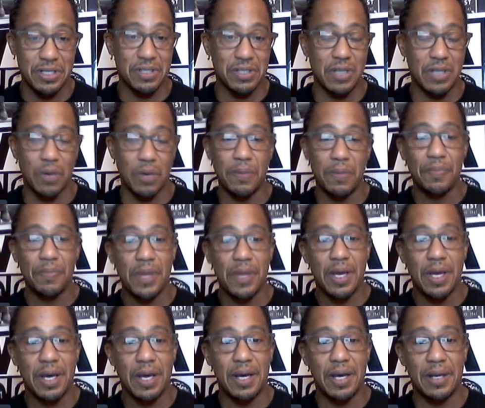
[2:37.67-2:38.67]
So
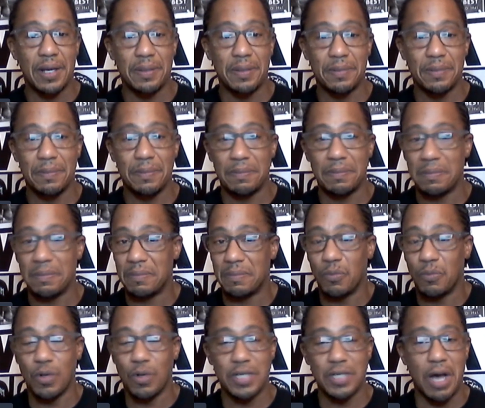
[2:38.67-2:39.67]
uh,
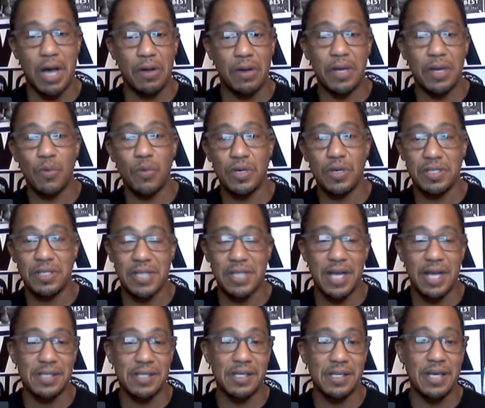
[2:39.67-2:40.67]
we're talking, we're
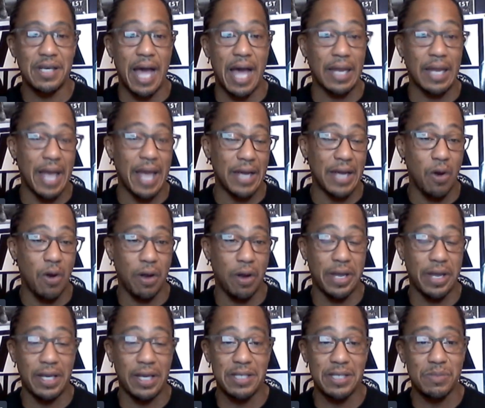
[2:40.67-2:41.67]
discussing. I like R.
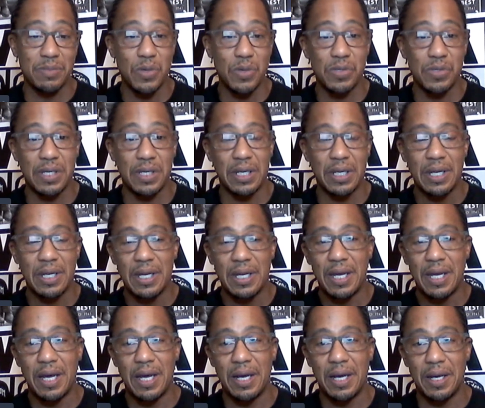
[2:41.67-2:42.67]
Kelly's music.
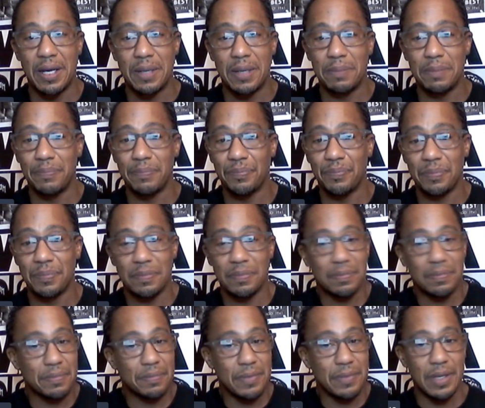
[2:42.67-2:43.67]
Um,
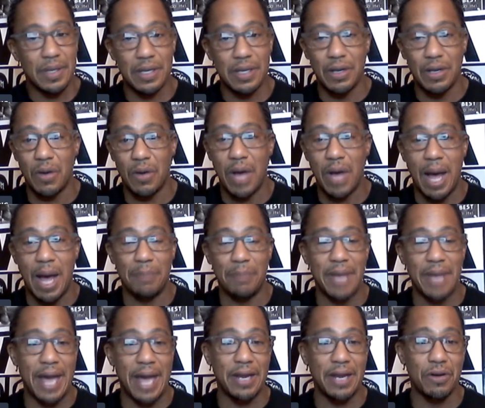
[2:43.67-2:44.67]
I'm
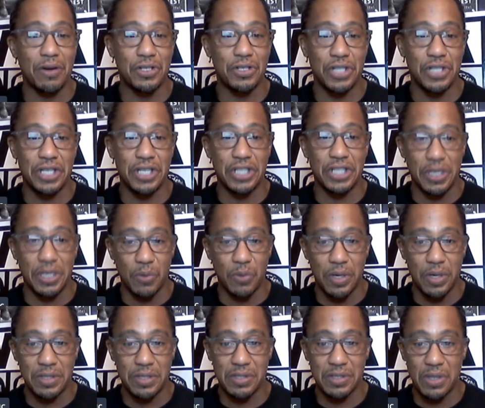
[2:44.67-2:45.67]
not here to judge
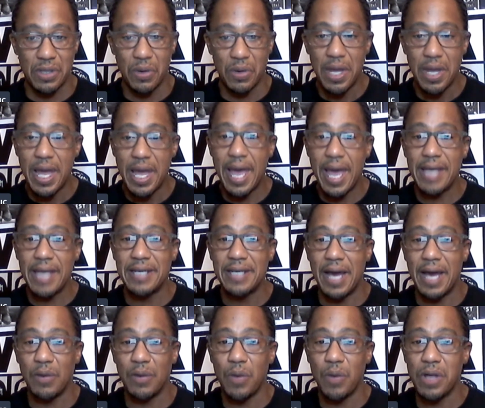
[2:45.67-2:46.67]
anyone. So, hey,
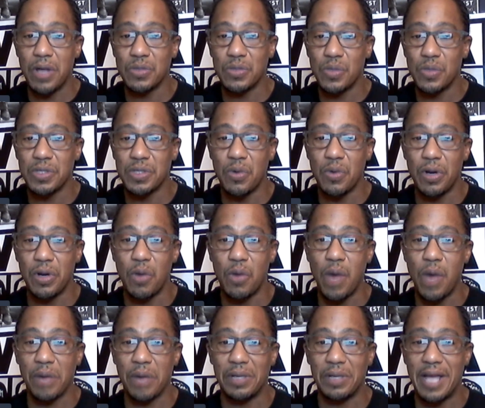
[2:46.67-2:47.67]
Donna Wells, what's going on?
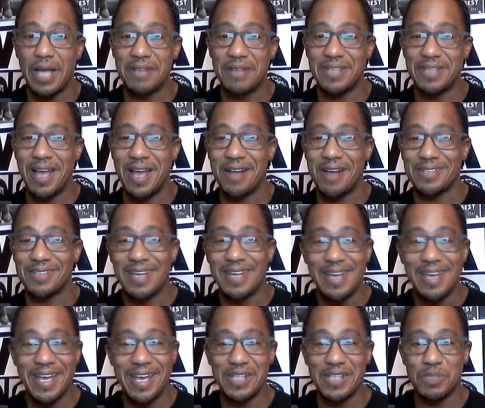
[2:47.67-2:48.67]
Welcome to Lifestyles.
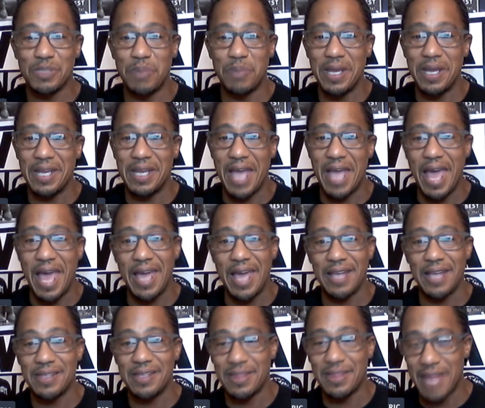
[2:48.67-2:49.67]
It's Speedy.
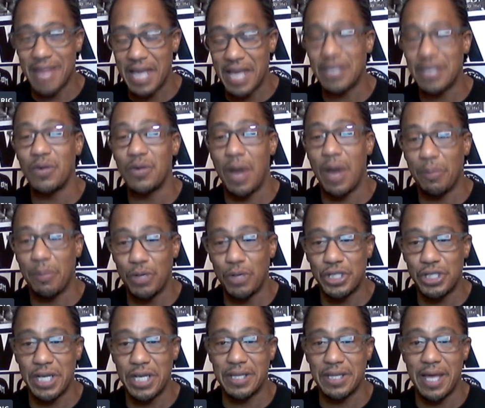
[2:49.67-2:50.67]
Hey, thank you. I
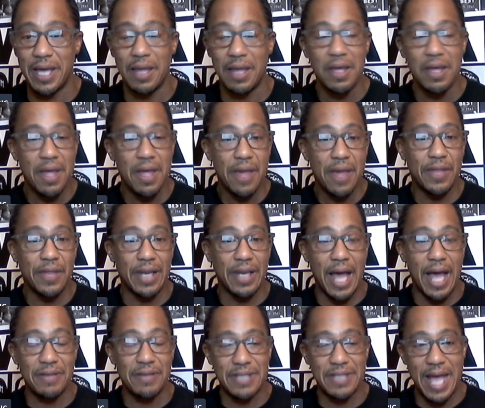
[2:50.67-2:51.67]
appreciate that. The
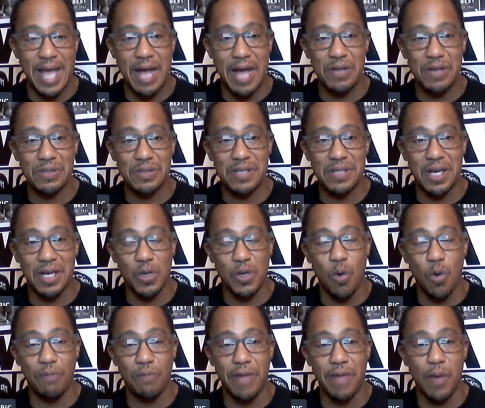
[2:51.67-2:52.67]
Lifestyles
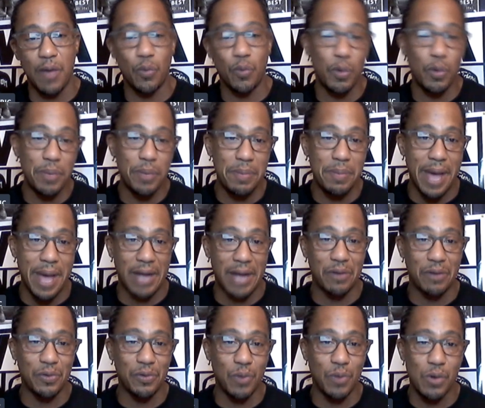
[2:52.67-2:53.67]
Corvette will be back
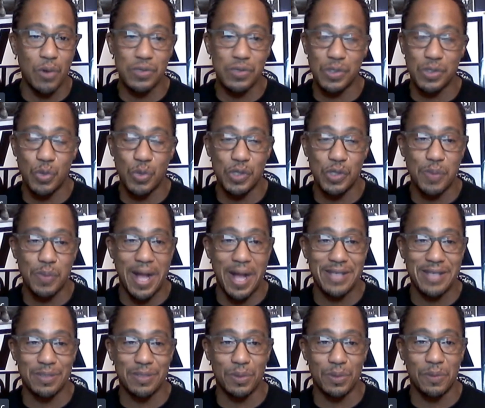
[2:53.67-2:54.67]
on the road soon as
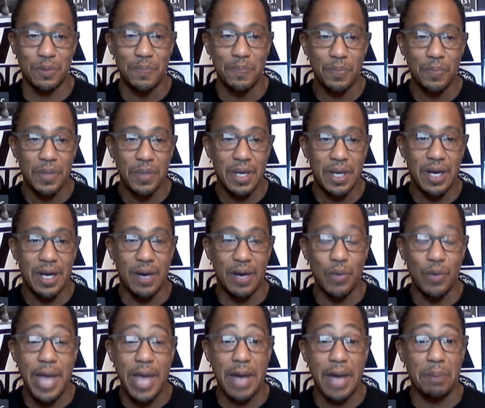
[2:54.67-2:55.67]
possible.
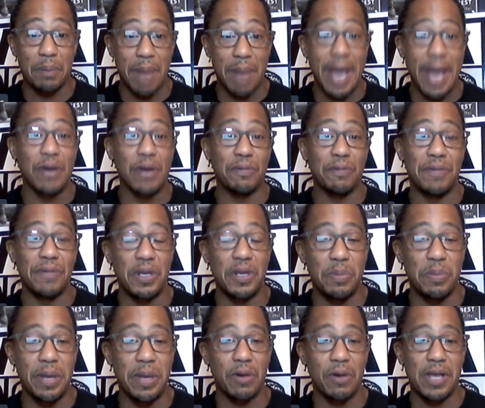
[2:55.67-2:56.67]
We had a minor fender
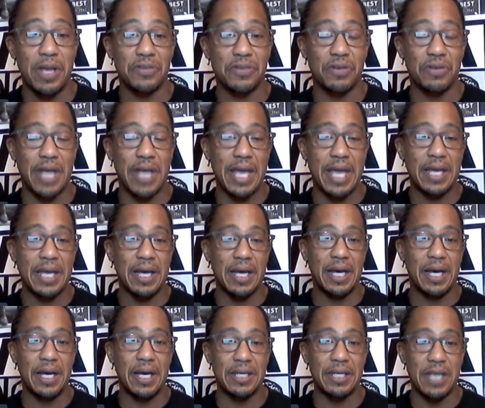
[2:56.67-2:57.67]
bender yesterday.
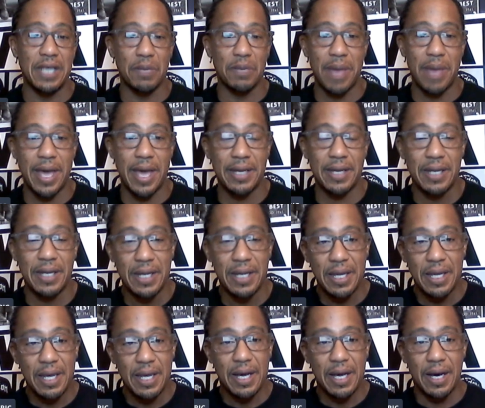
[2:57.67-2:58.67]
Young man
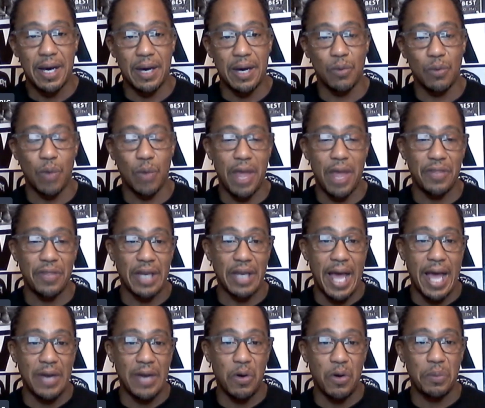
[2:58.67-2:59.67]
ran the
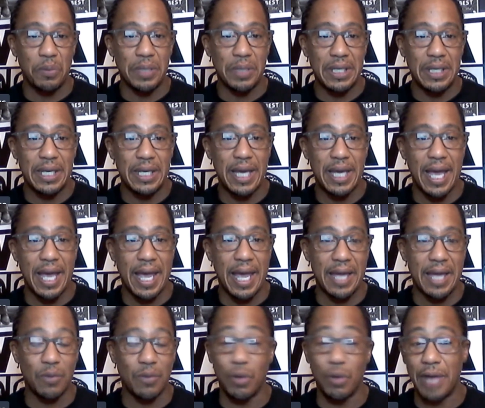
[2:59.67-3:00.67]
light on me,
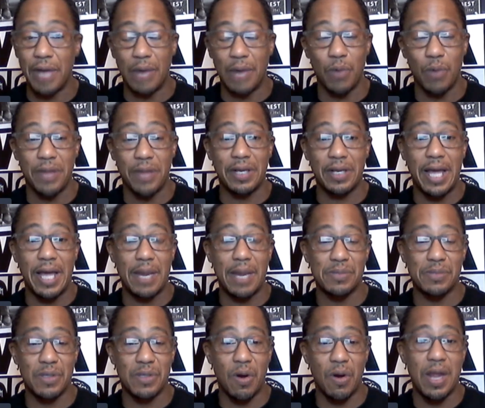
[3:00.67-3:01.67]
and well, not ran the light. I'm
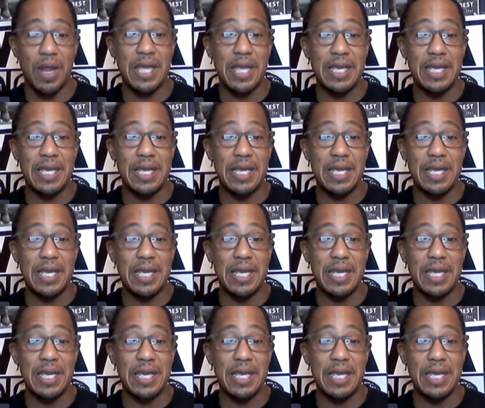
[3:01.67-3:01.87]
sorry.